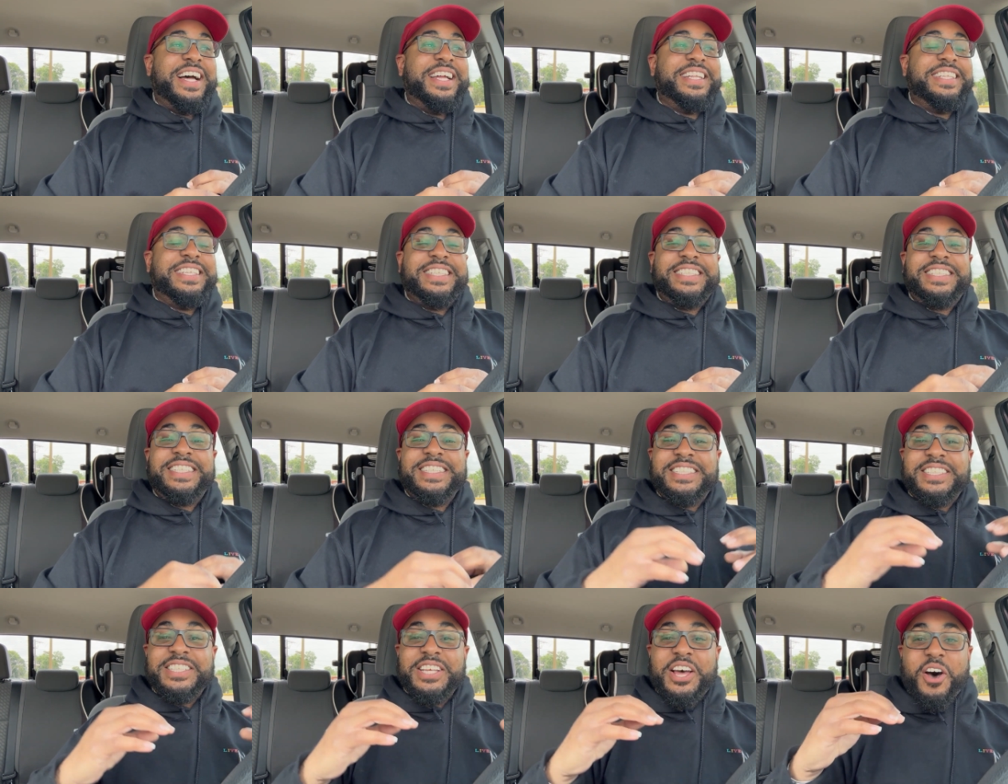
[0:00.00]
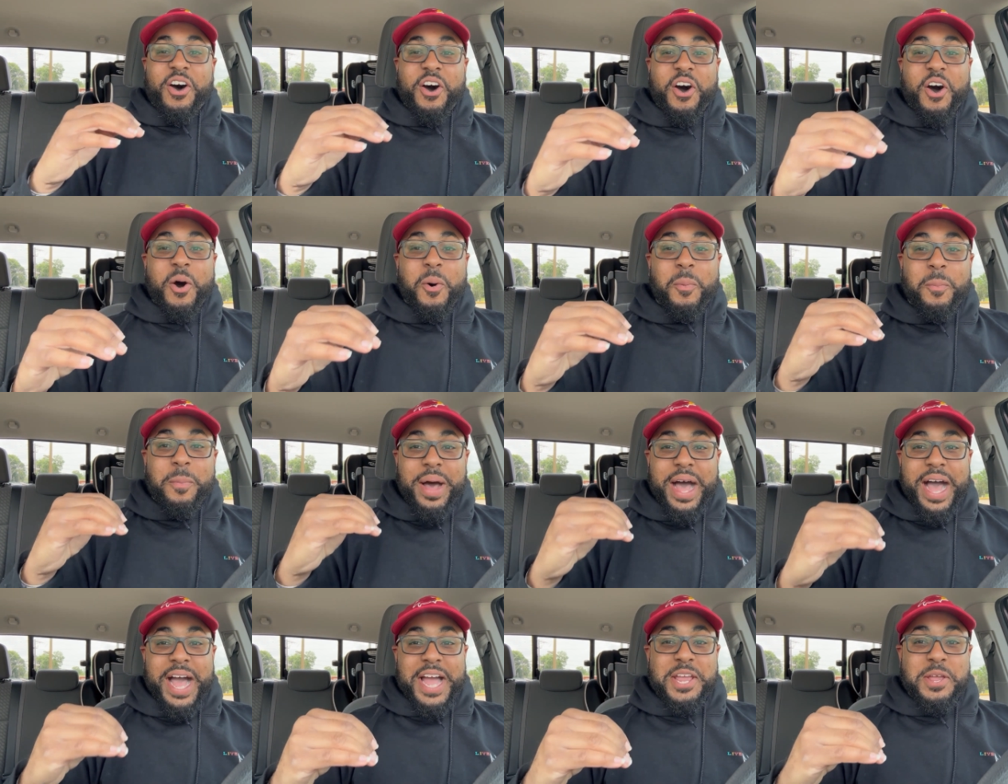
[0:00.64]
This is all
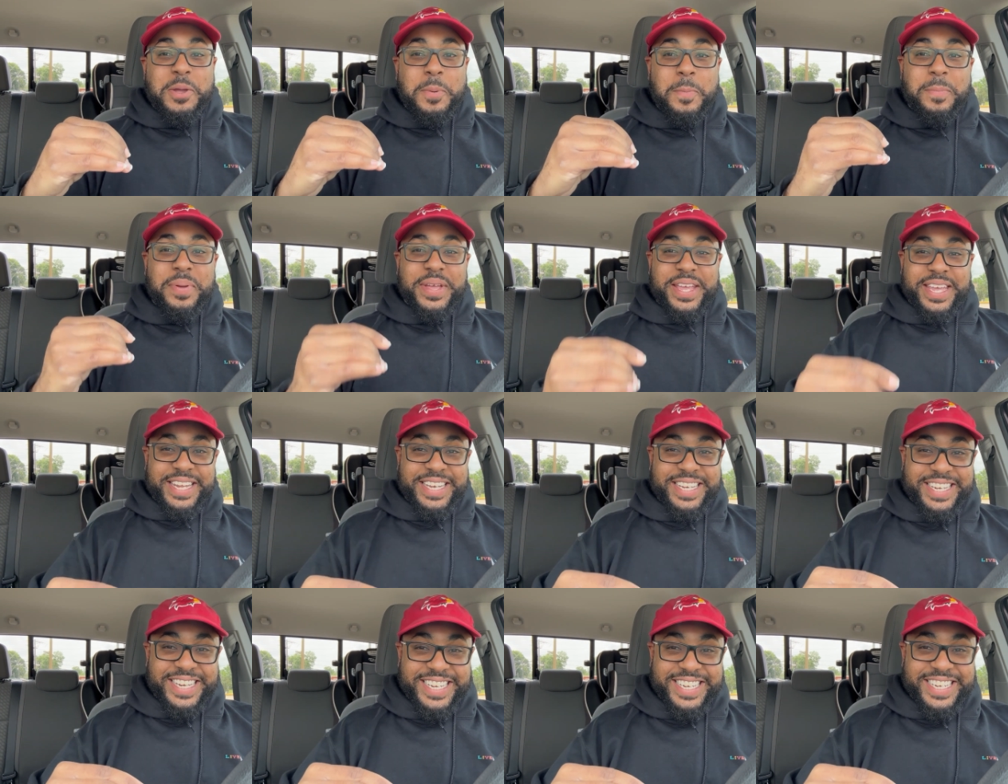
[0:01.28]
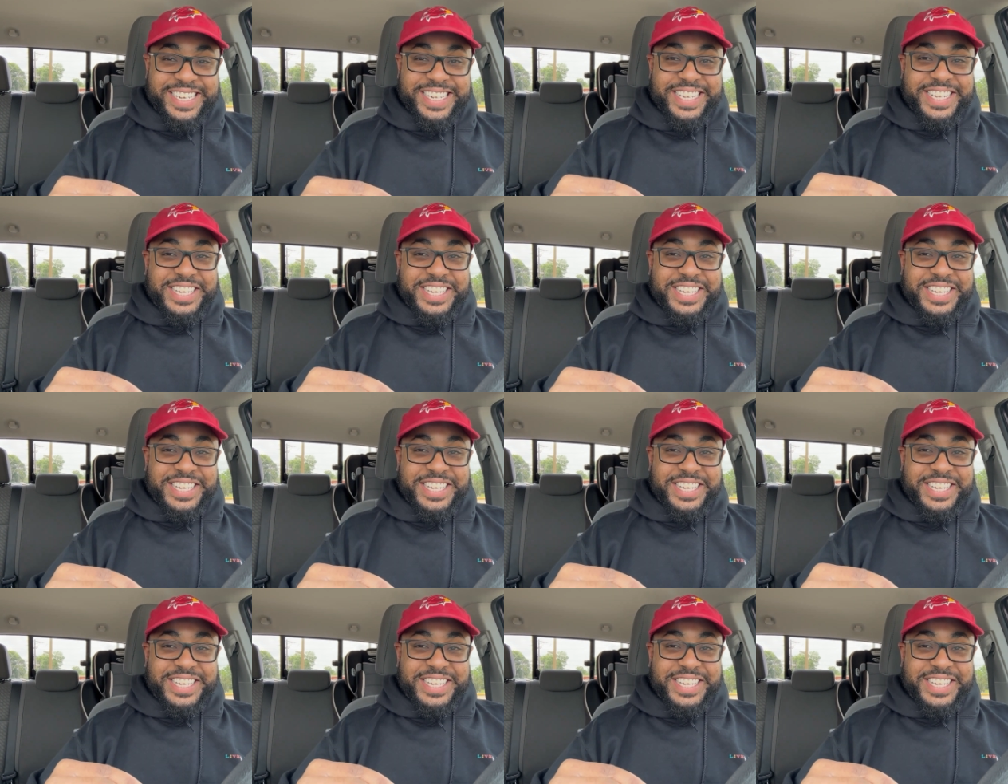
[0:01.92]
my opinion.